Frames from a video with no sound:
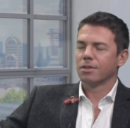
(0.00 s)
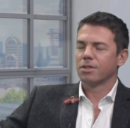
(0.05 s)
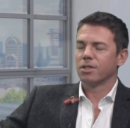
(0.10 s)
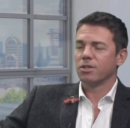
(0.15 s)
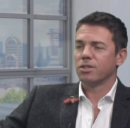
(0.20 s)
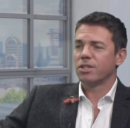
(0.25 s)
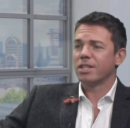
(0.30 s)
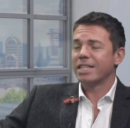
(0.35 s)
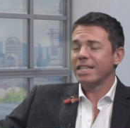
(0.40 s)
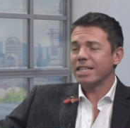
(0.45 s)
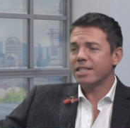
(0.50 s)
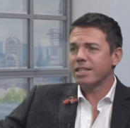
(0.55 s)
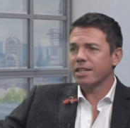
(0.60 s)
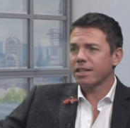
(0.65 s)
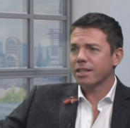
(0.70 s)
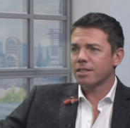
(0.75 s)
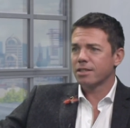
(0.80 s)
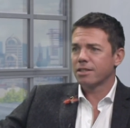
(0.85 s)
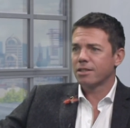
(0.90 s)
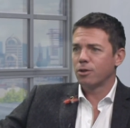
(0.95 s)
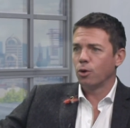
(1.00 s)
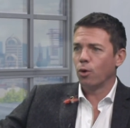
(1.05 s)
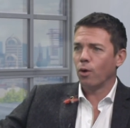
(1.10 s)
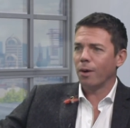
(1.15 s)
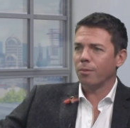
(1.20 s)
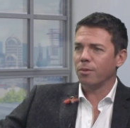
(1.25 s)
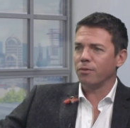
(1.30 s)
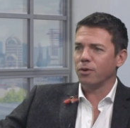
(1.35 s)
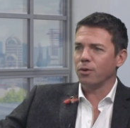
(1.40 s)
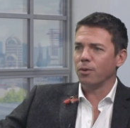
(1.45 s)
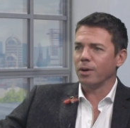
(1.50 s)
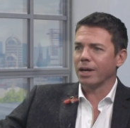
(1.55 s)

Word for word: So statistics caught up with you